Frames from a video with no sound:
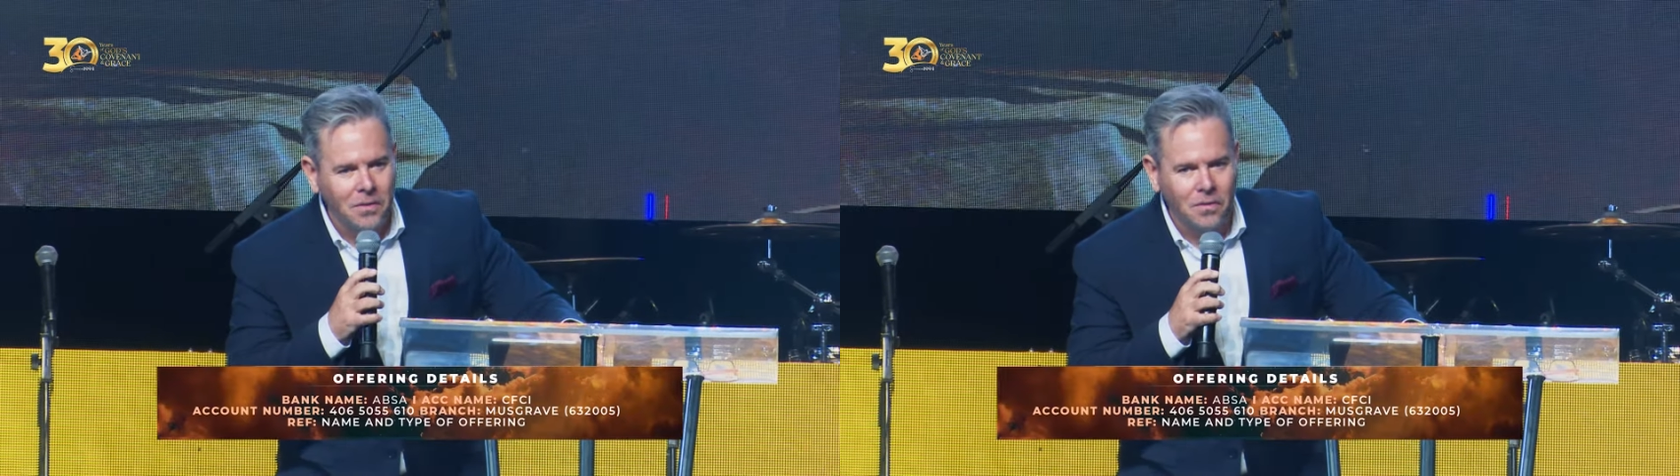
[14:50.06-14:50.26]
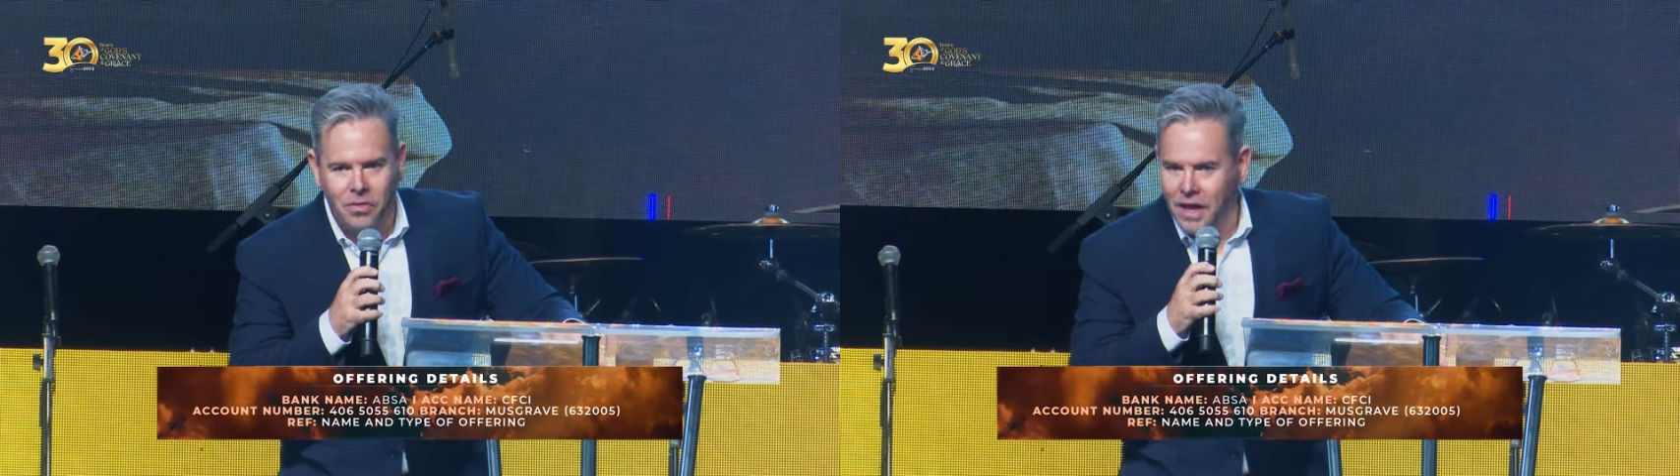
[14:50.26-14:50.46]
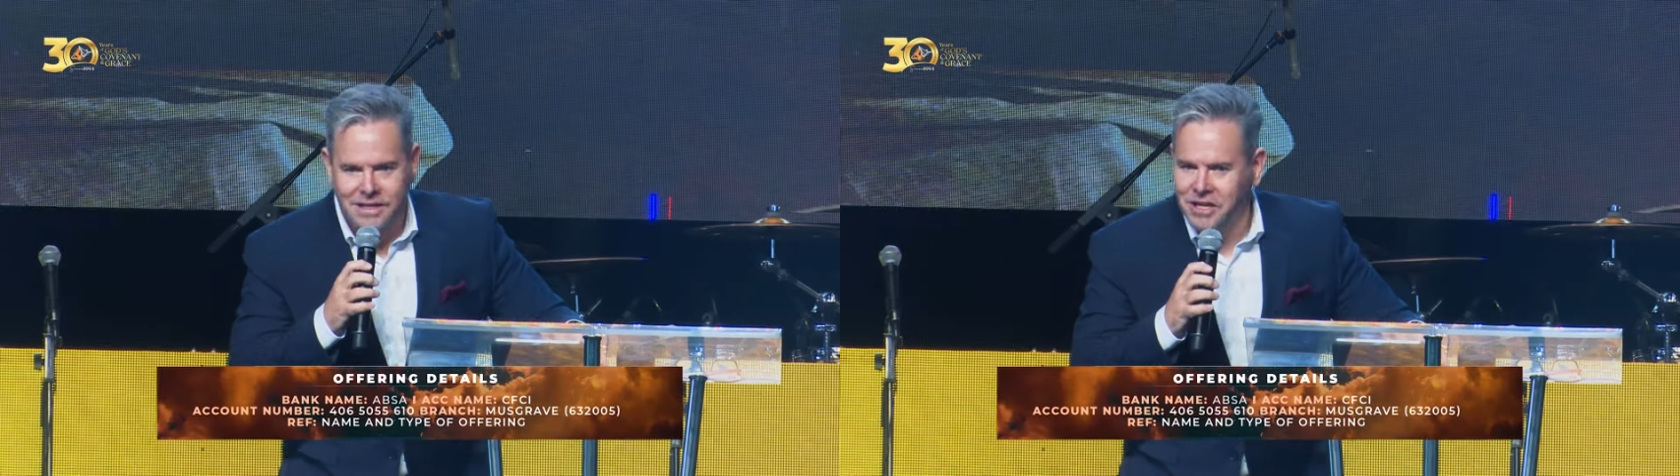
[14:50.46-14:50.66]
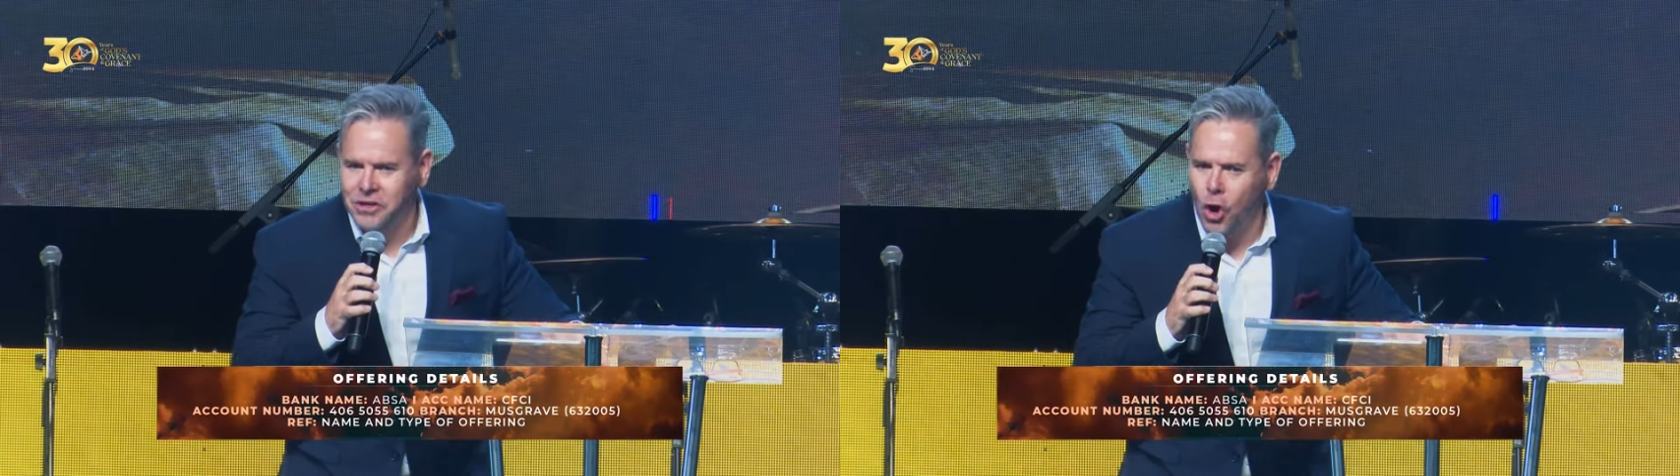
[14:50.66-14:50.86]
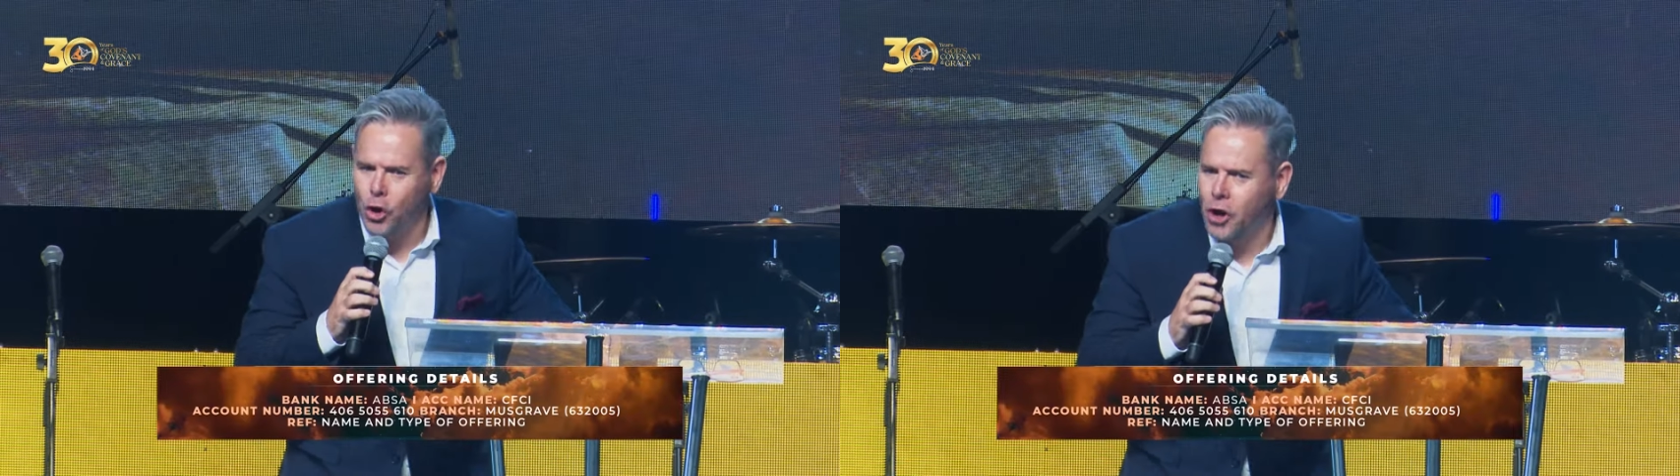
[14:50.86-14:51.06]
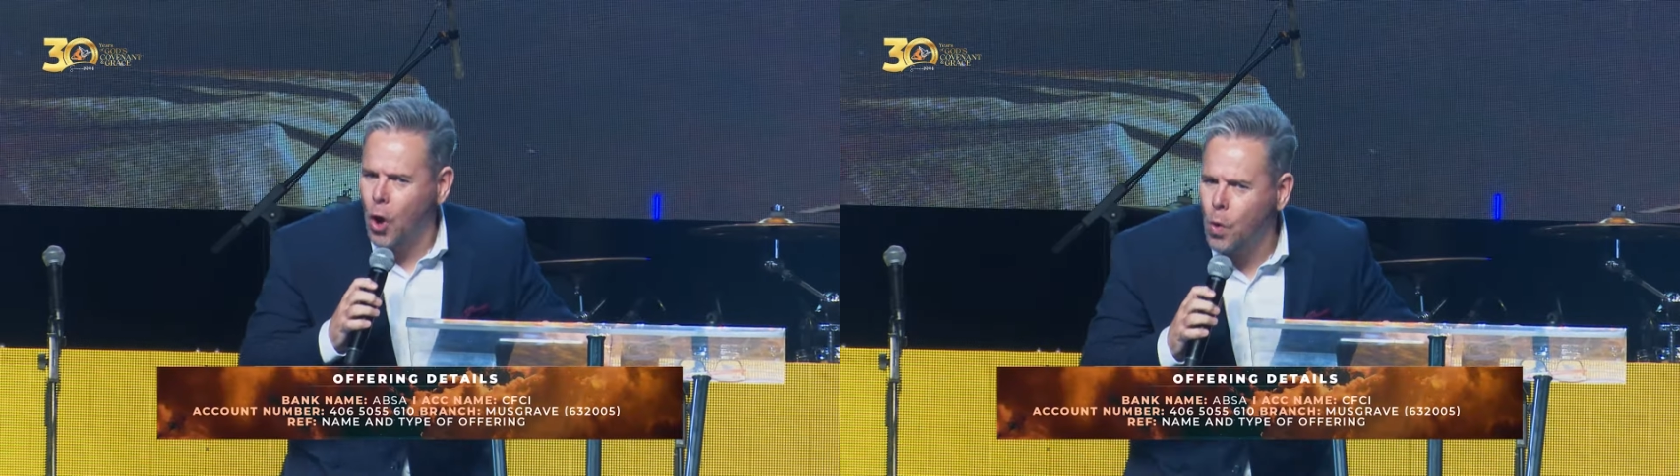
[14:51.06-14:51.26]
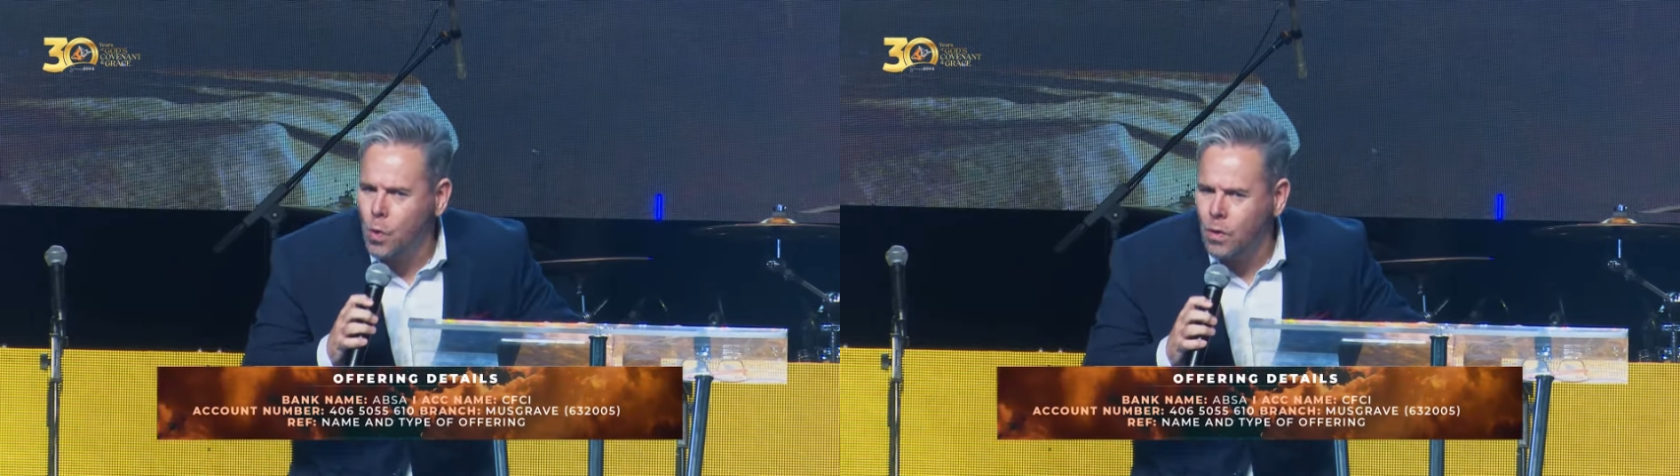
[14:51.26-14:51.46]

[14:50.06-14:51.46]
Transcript: They did not know